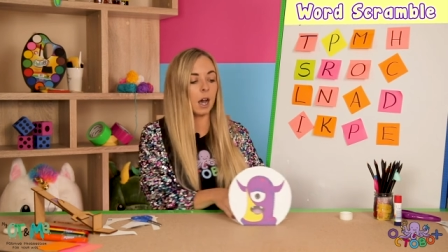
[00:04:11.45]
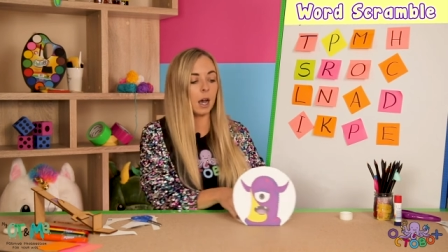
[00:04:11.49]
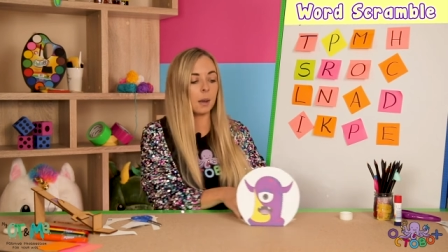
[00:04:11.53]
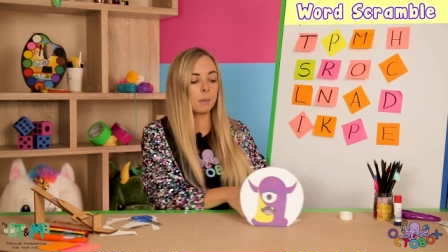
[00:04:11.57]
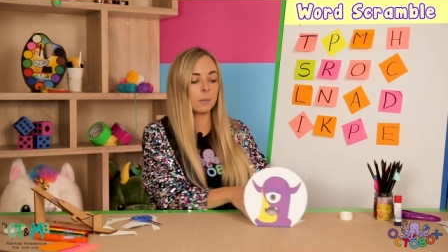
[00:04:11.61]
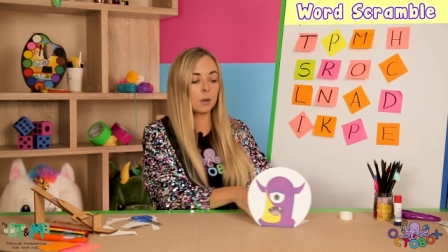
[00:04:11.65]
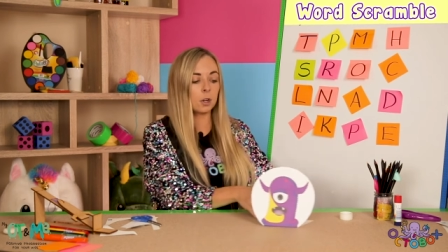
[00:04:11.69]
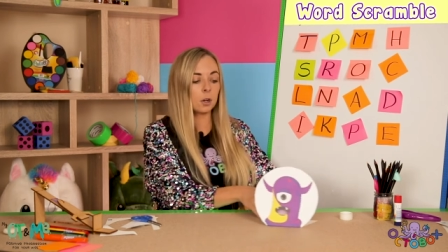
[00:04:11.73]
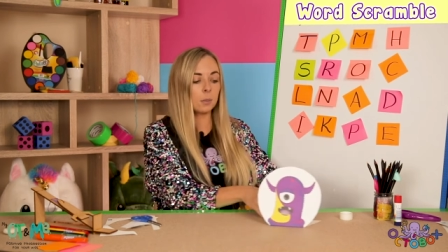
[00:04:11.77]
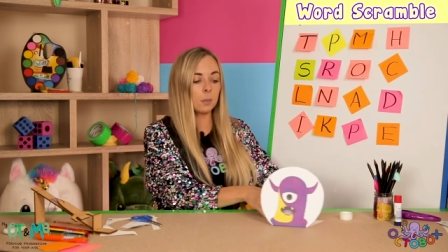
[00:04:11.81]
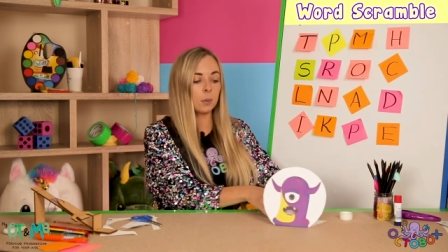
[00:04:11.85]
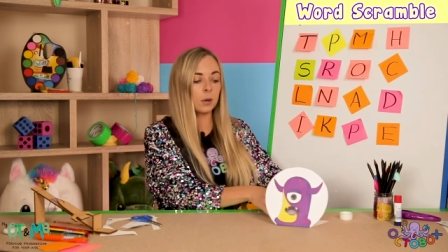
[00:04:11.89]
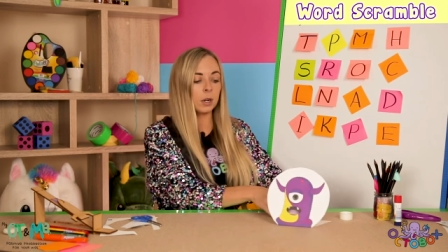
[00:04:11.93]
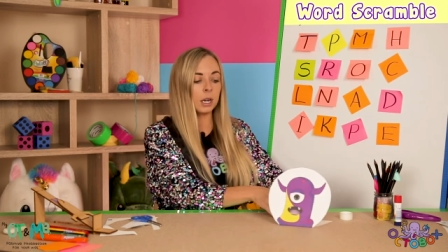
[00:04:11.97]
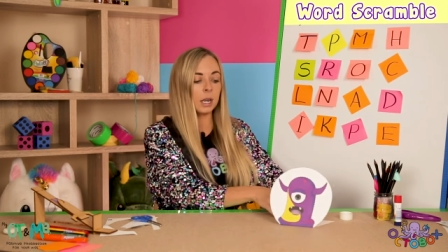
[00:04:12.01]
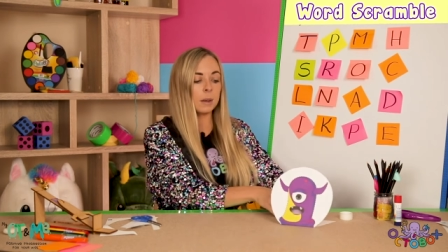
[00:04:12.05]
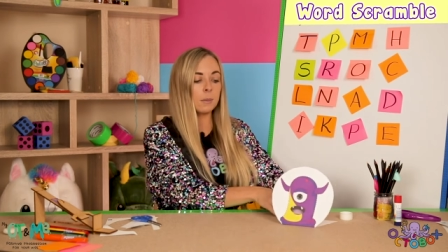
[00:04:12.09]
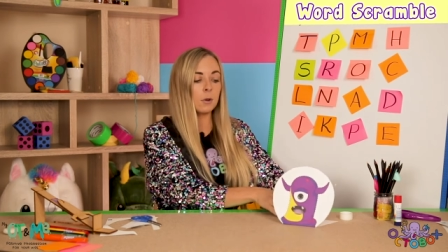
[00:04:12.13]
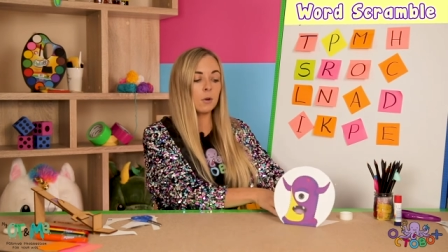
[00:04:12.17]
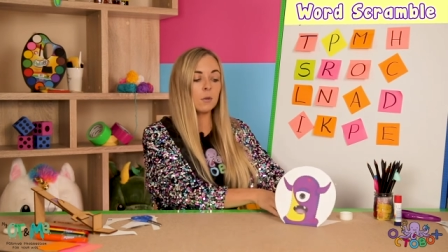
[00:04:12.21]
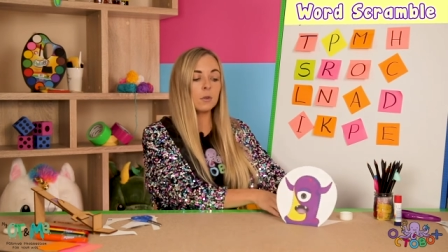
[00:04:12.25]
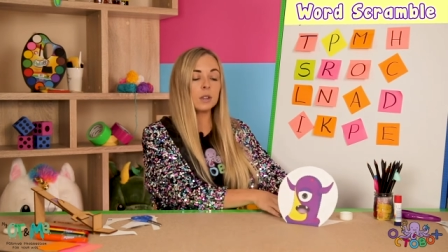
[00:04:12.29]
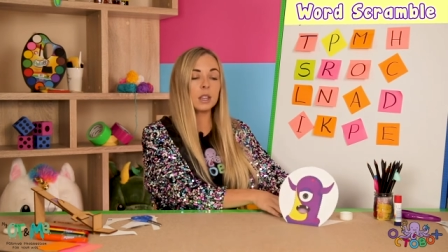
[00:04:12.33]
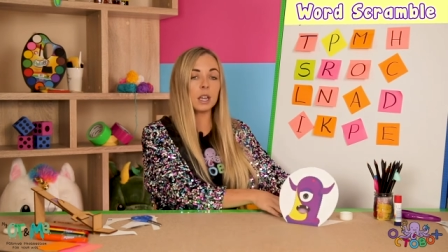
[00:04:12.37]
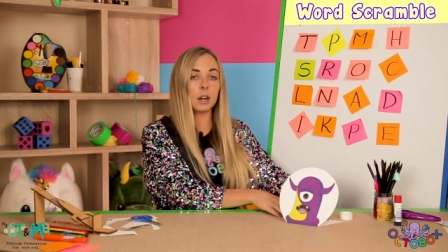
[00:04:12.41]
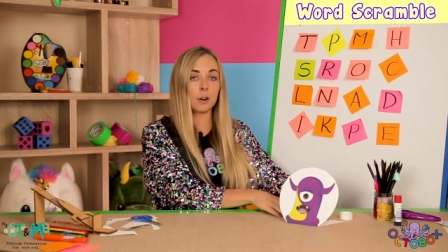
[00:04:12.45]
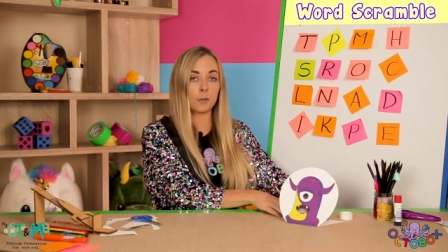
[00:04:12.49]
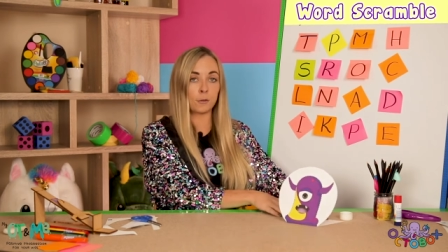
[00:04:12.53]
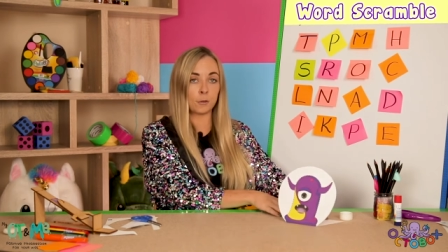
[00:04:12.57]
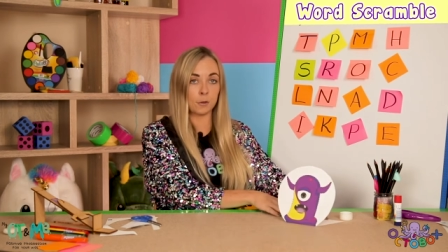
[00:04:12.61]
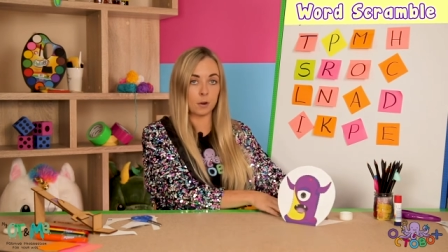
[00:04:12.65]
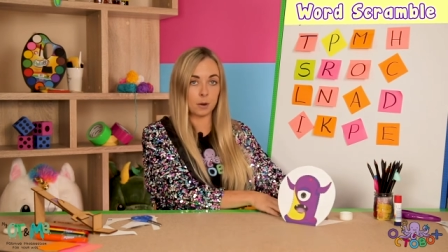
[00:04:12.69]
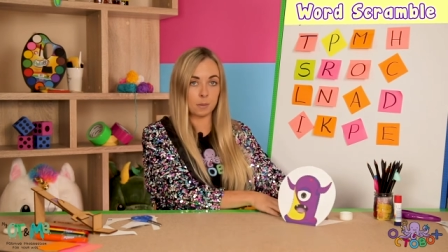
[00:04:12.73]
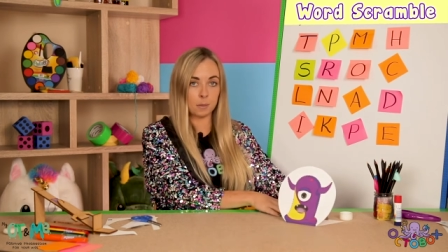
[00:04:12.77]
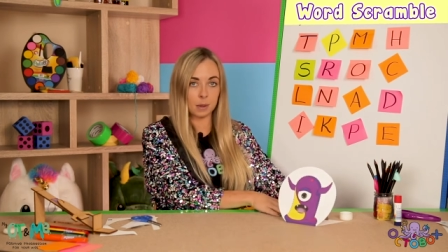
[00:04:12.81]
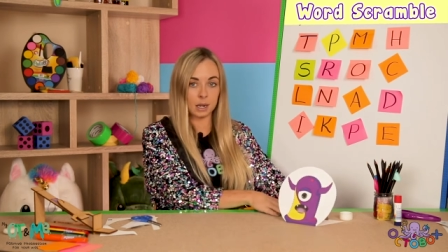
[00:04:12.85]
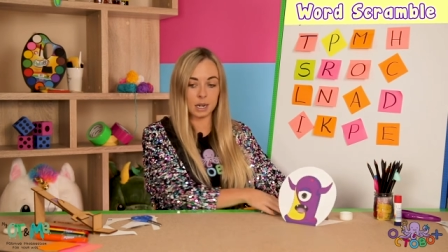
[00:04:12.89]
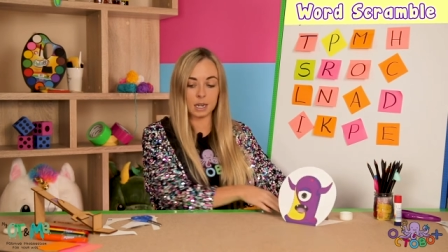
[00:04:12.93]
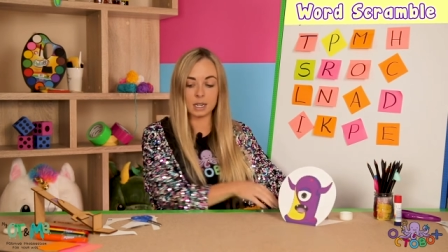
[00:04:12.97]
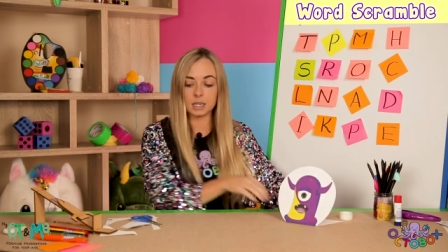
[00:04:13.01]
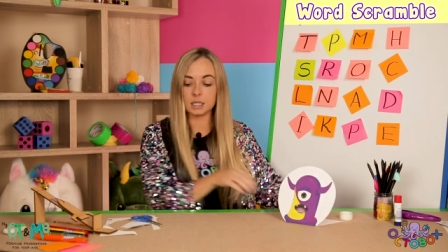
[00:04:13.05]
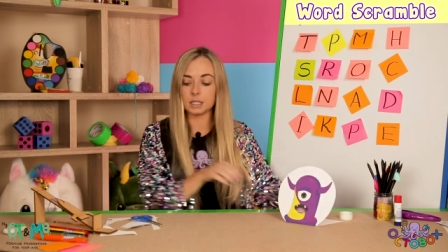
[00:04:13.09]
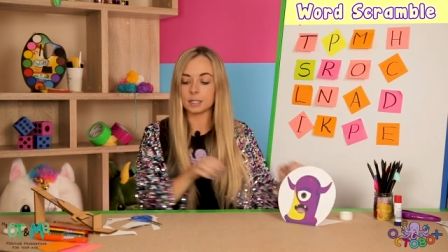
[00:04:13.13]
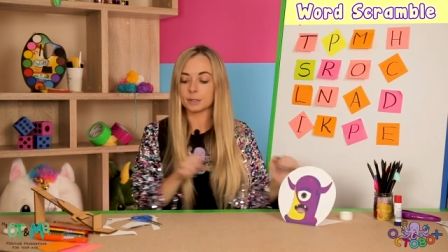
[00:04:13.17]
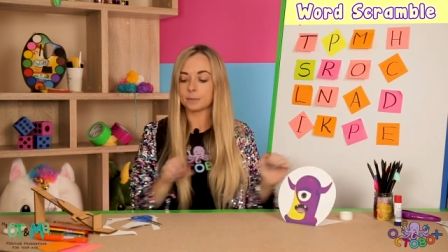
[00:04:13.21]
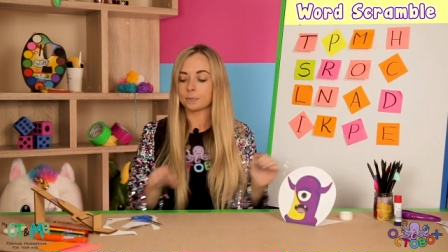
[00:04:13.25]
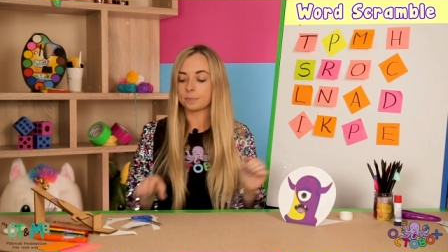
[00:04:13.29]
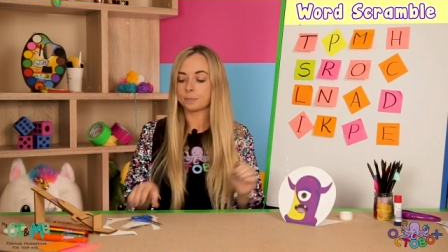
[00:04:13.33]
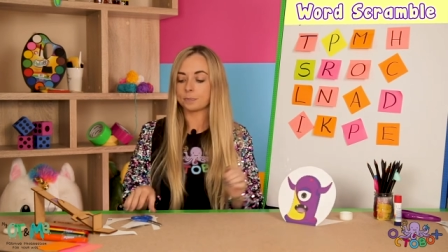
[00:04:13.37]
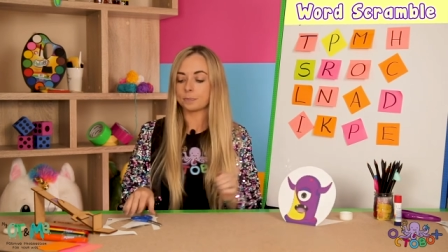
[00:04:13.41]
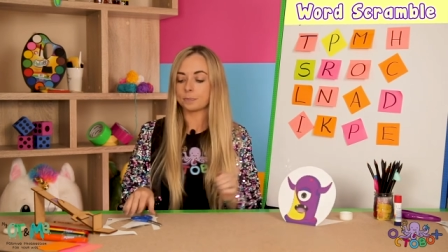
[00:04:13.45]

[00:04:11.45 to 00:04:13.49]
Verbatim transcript: I'm gonna put him over there for a minute.